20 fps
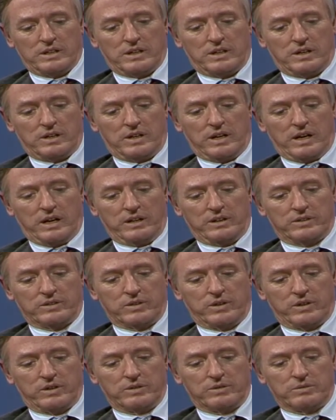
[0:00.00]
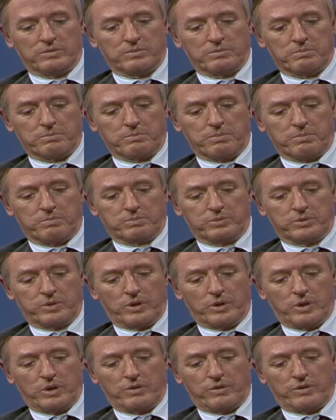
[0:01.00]
uh, and is going to
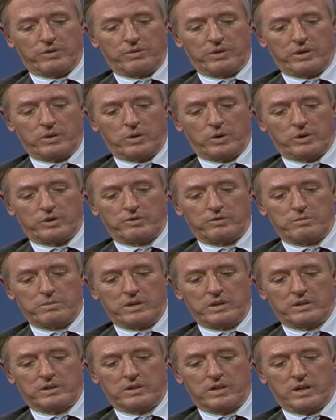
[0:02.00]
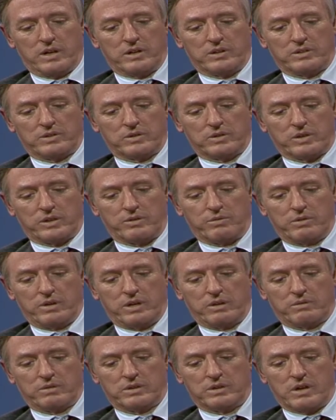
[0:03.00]
turn over three quarters of a million dollars so that
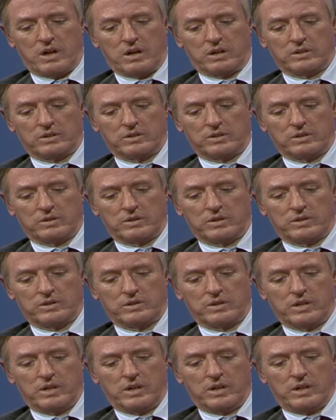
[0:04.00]
300 doctors, lawyers,